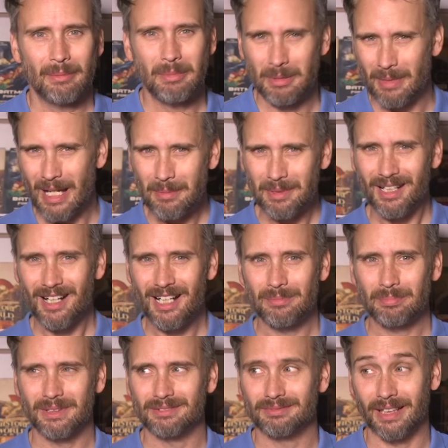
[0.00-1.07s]
I mean, maybe not,
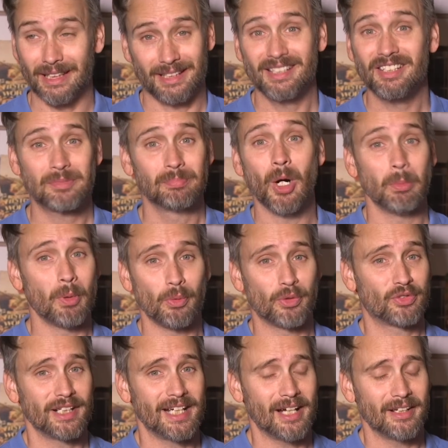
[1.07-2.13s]
but like this moment would
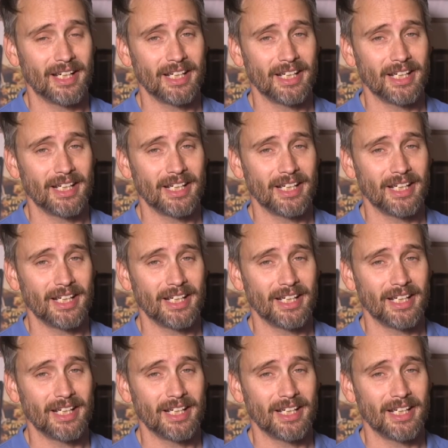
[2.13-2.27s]
freak out